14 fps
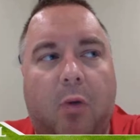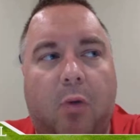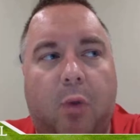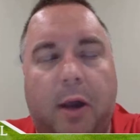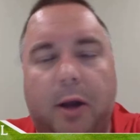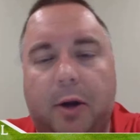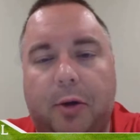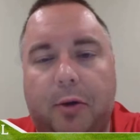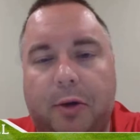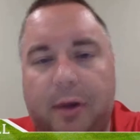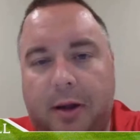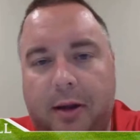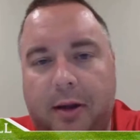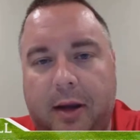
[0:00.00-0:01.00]
regular
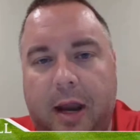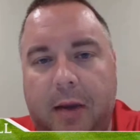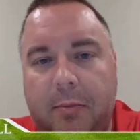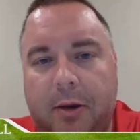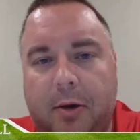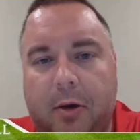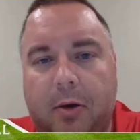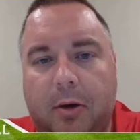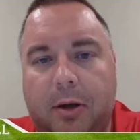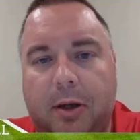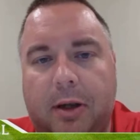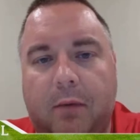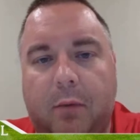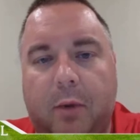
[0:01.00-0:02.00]
season games in our
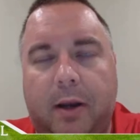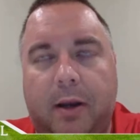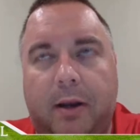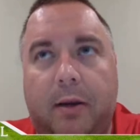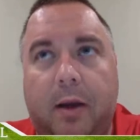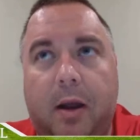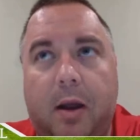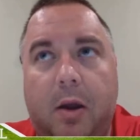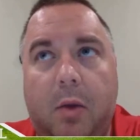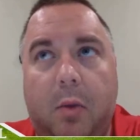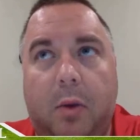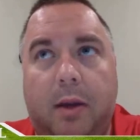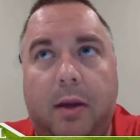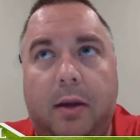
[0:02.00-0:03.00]
league, when
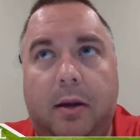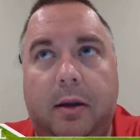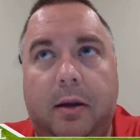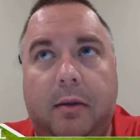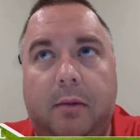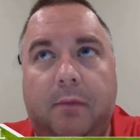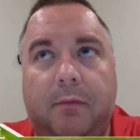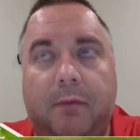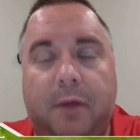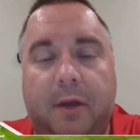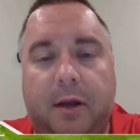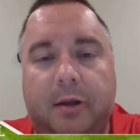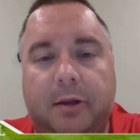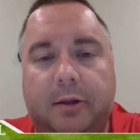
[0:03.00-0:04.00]
we
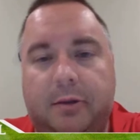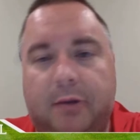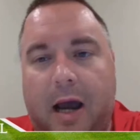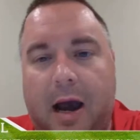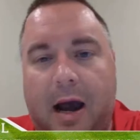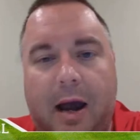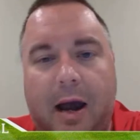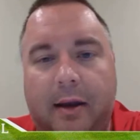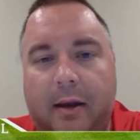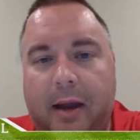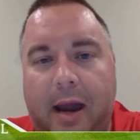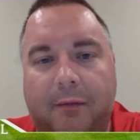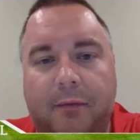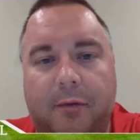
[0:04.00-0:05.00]
finish tied
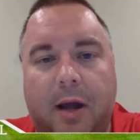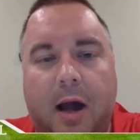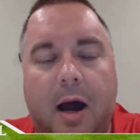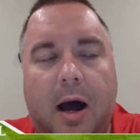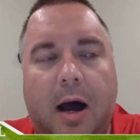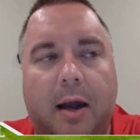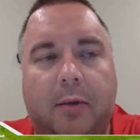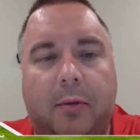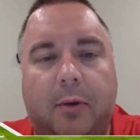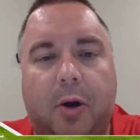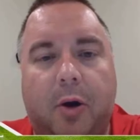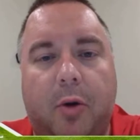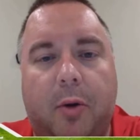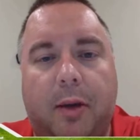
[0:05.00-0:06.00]
after 9,
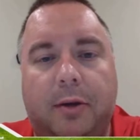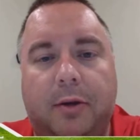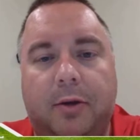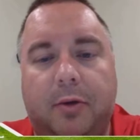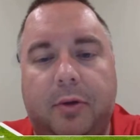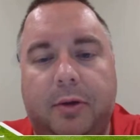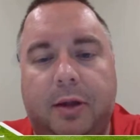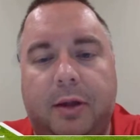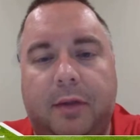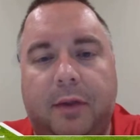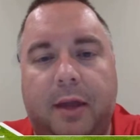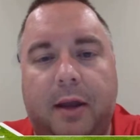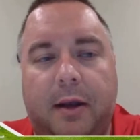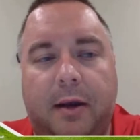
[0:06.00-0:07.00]
go into the
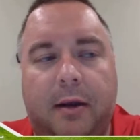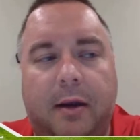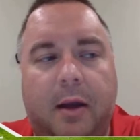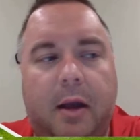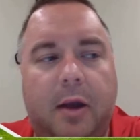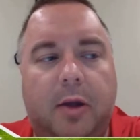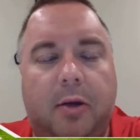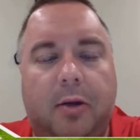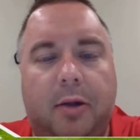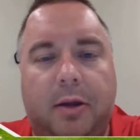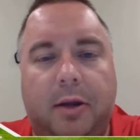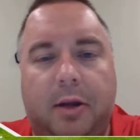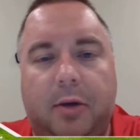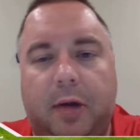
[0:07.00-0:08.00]
10th inning
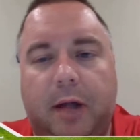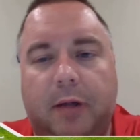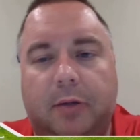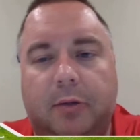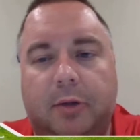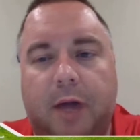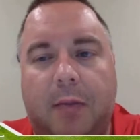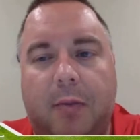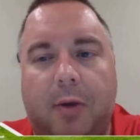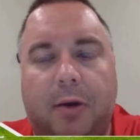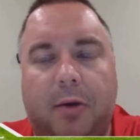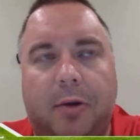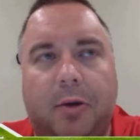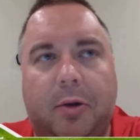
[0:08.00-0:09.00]
using the international
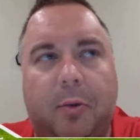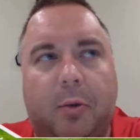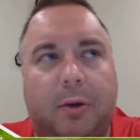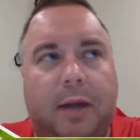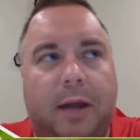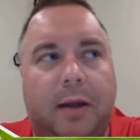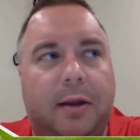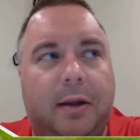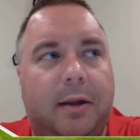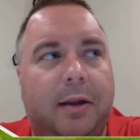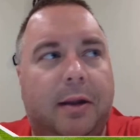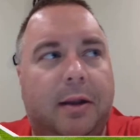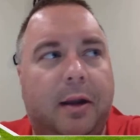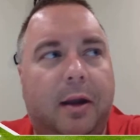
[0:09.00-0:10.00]
tiebreaker. So what that is